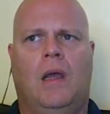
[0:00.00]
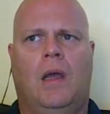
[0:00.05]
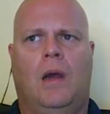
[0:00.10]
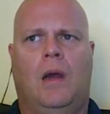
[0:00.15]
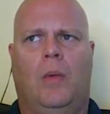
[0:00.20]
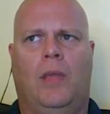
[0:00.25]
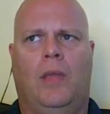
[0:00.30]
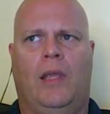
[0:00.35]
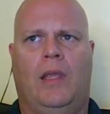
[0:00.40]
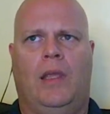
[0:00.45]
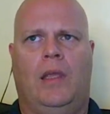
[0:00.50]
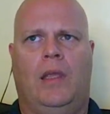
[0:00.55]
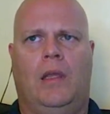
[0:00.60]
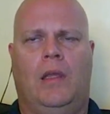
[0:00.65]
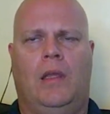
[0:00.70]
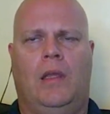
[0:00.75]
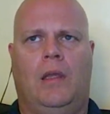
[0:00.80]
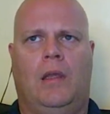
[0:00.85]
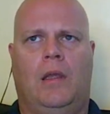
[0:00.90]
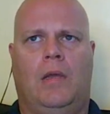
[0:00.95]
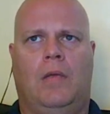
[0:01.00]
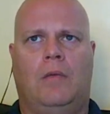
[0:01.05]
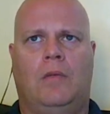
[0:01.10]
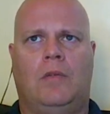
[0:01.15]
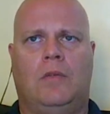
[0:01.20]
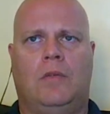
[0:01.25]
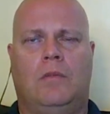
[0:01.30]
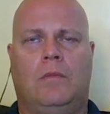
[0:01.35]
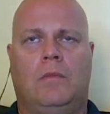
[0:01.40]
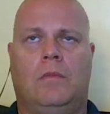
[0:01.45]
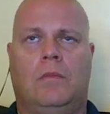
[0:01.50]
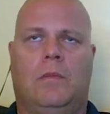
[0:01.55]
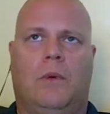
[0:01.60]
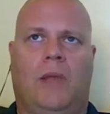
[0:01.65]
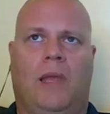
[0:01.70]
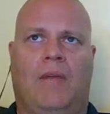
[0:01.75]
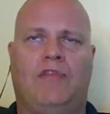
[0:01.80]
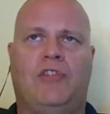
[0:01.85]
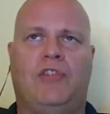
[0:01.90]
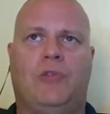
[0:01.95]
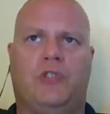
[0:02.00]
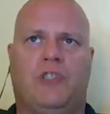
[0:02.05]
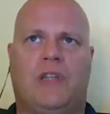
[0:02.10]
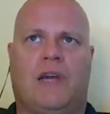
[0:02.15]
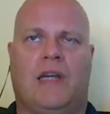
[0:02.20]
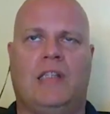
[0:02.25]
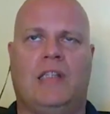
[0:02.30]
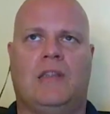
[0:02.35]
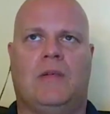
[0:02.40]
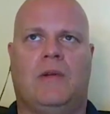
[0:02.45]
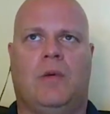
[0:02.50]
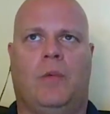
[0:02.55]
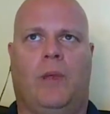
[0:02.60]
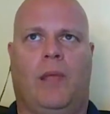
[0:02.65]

We we have two sides of it.